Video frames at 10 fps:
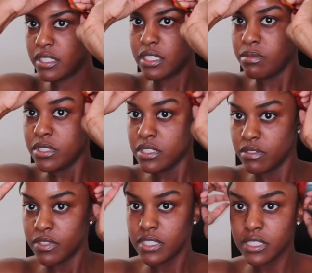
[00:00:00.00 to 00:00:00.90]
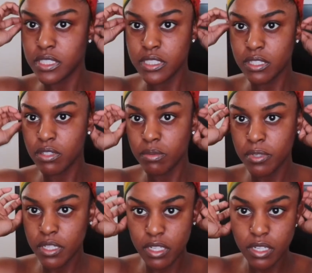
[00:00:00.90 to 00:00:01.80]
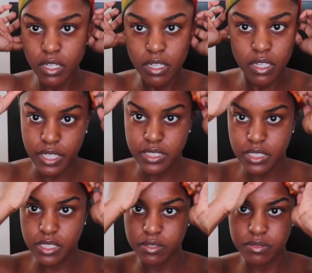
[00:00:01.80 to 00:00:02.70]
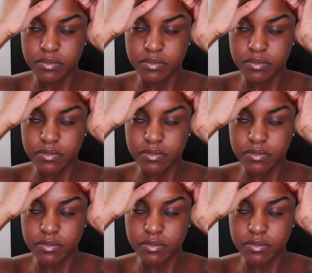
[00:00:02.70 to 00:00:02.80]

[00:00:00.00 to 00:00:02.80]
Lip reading: let me just fix this a little bit. That's it.